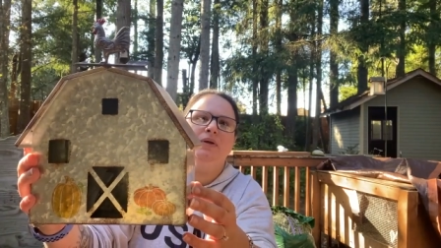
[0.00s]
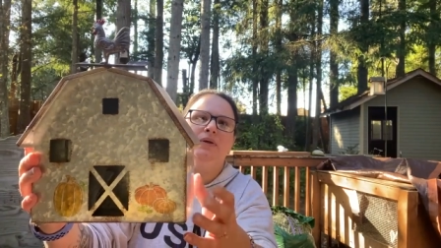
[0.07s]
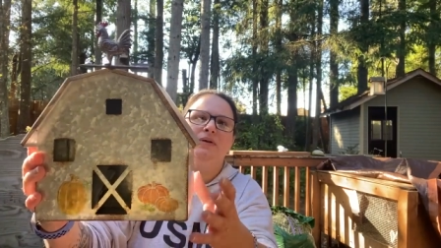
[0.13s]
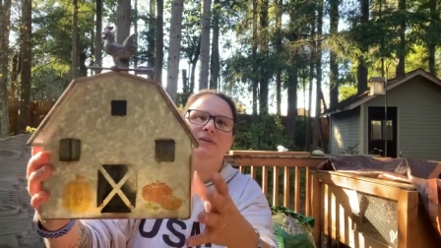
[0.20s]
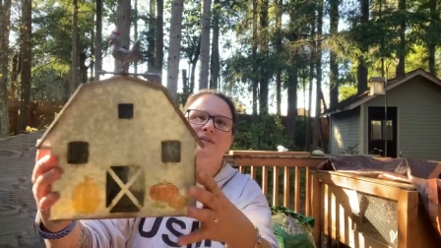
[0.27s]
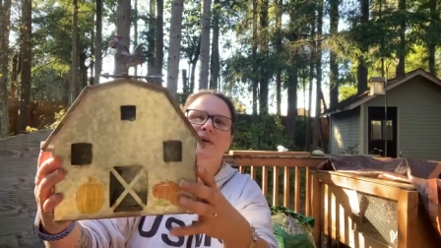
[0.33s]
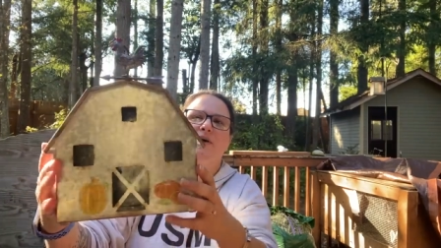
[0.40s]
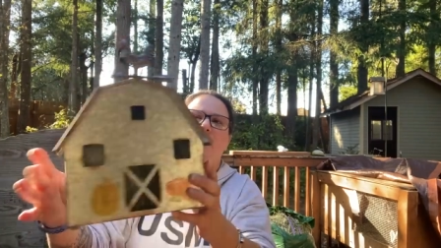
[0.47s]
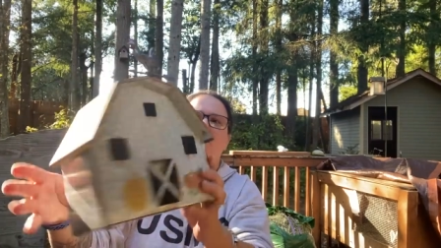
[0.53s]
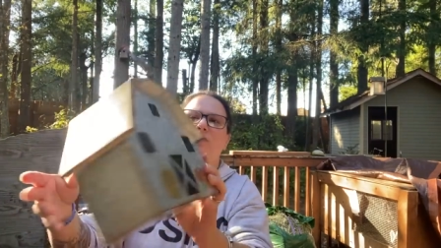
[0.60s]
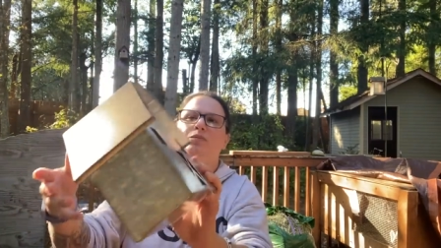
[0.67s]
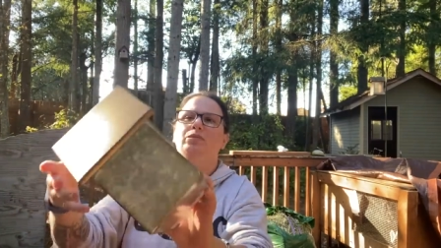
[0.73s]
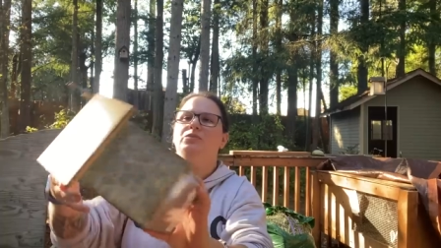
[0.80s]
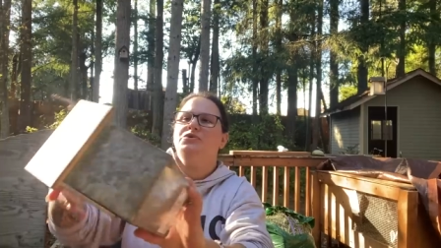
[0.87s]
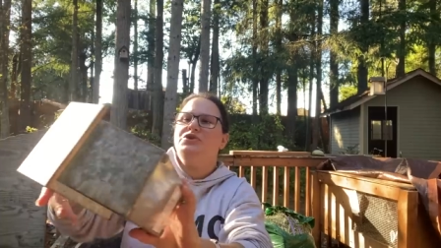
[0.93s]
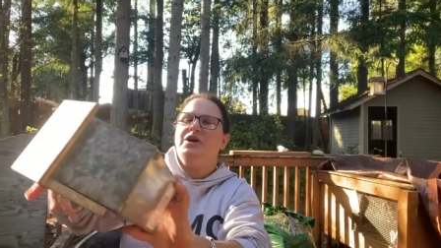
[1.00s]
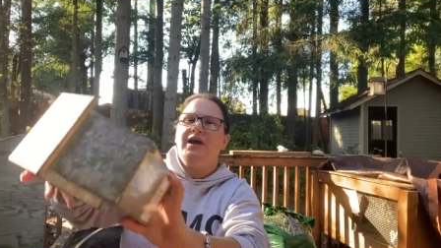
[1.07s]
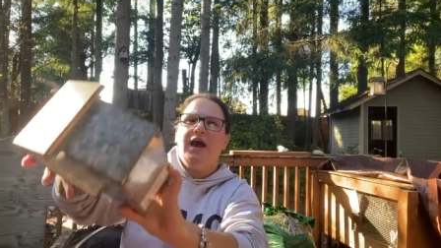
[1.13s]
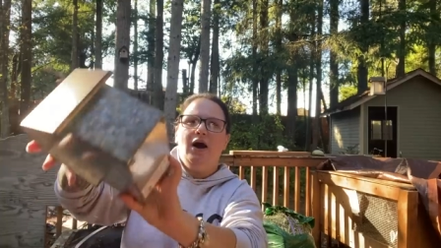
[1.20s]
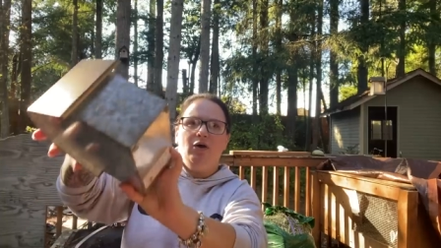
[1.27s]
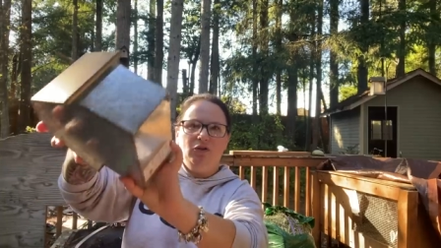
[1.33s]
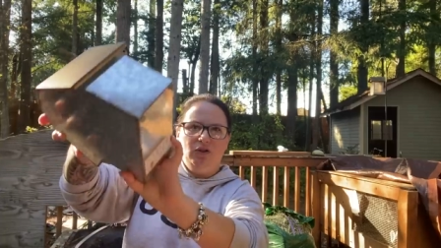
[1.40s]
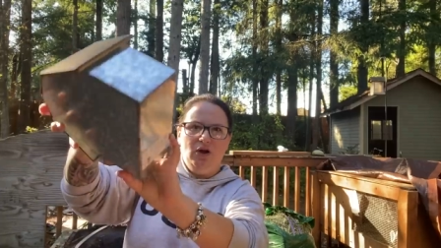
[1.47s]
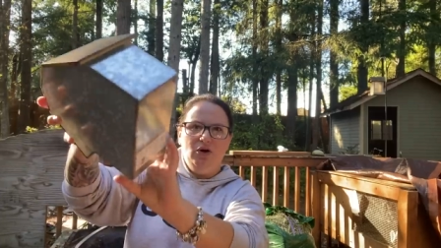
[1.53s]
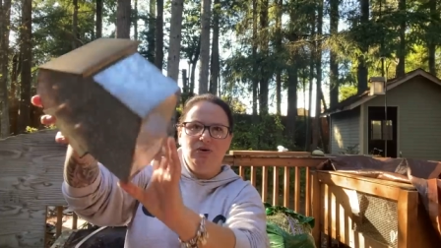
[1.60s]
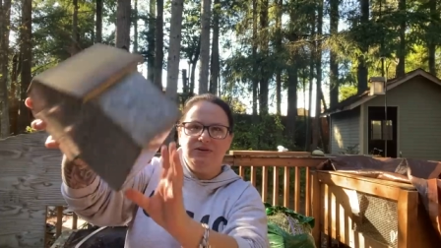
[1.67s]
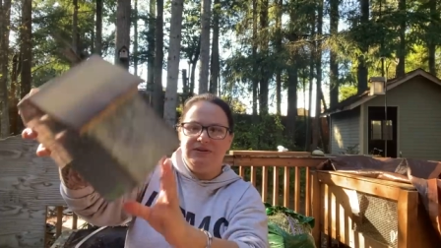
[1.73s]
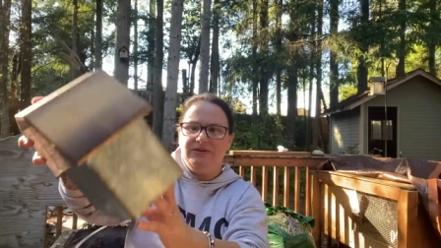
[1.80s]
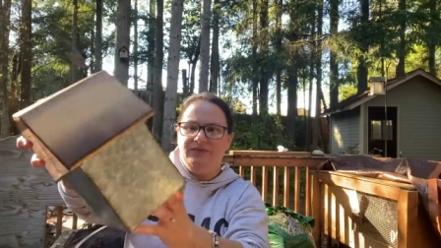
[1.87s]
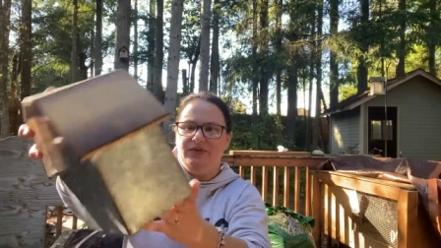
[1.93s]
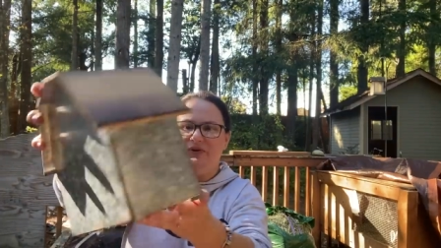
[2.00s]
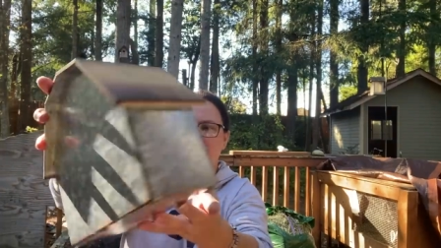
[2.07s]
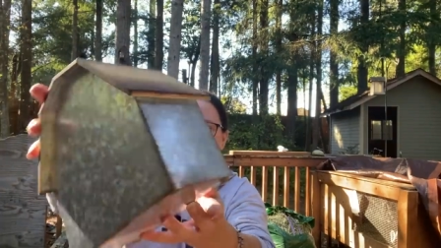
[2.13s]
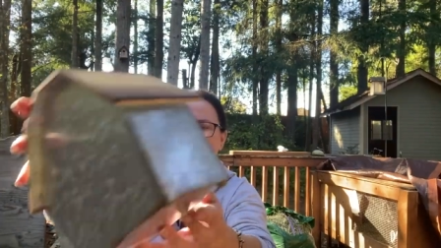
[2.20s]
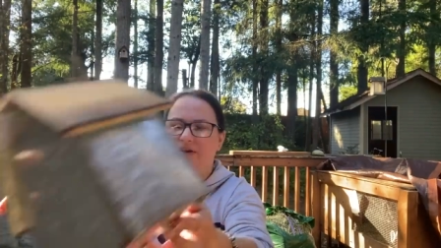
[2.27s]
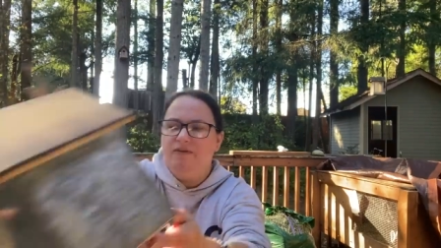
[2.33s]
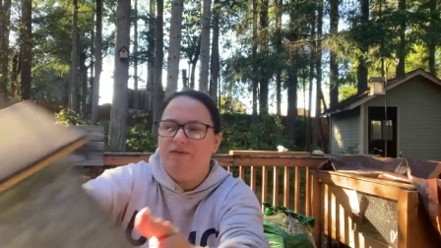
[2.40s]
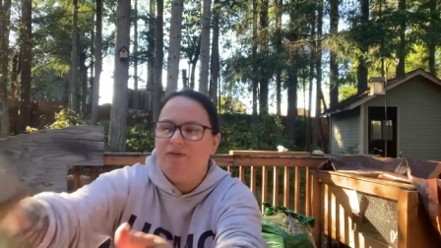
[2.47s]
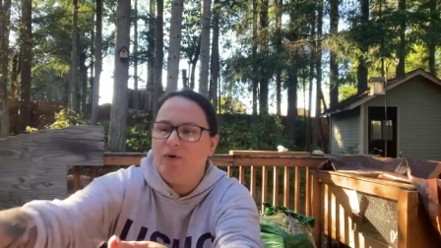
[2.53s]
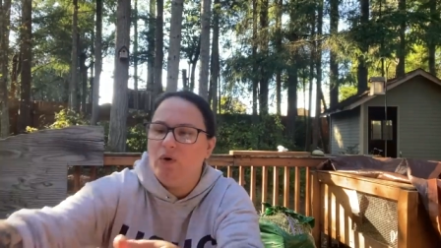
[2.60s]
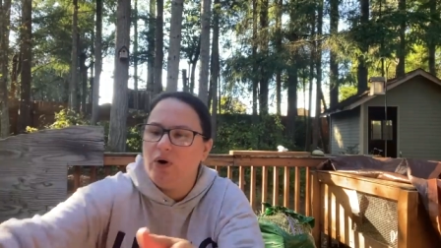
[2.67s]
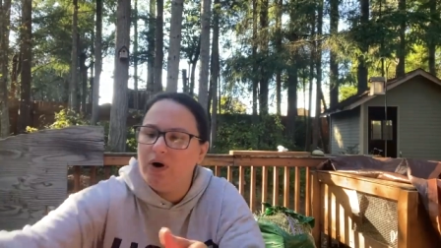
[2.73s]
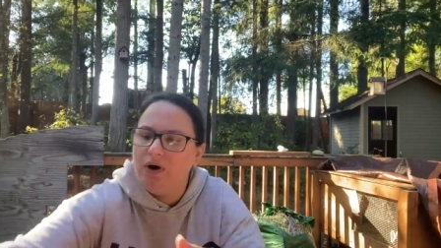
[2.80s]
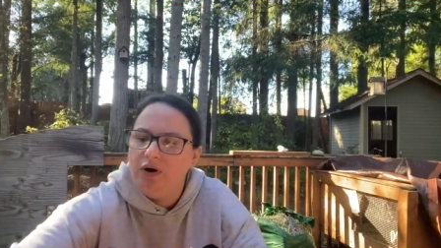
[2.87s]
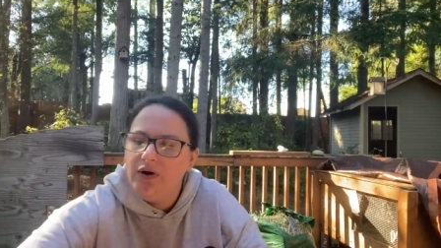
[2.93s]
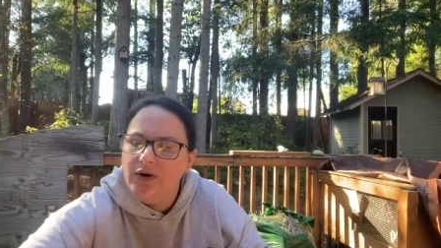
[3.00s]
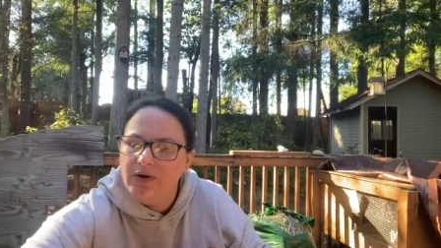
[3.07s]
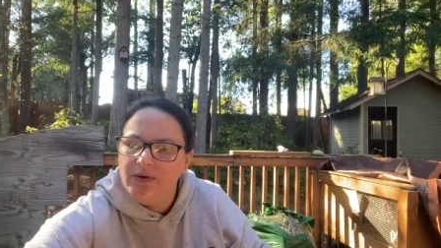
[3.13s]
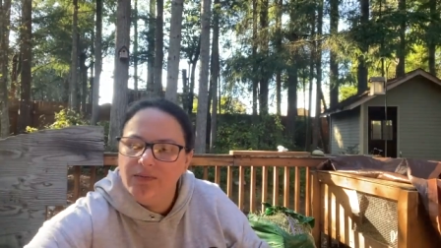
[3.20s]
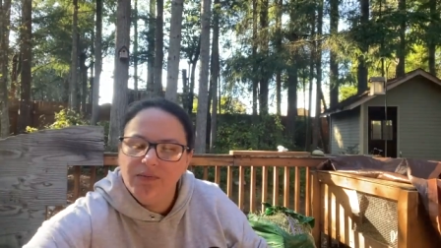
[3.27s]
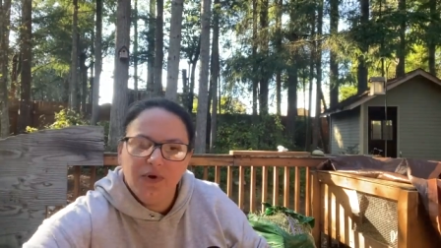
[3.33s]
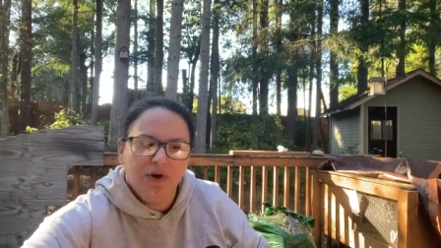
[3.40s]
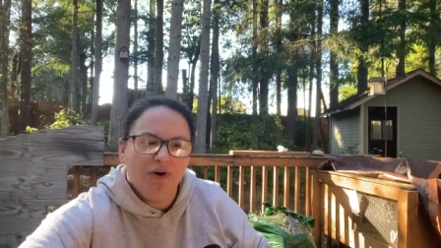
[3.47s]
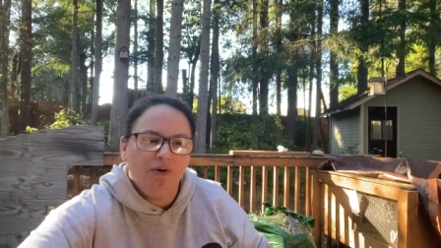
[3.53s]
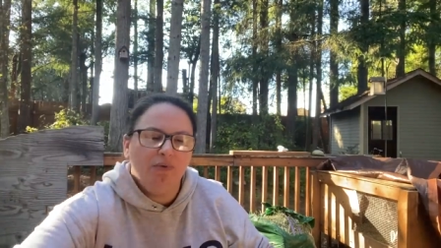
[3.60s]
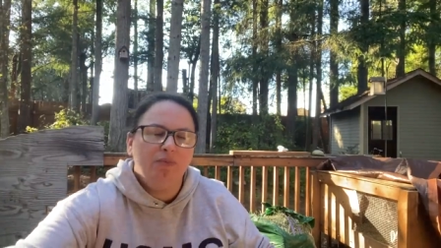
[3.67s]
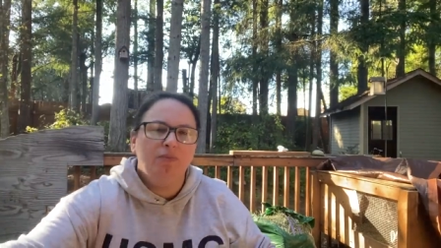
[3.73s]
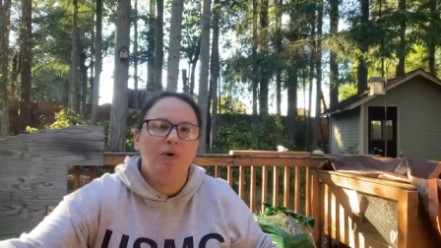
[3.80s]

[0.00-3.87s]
So check out Lowe's if you're looking for, you know,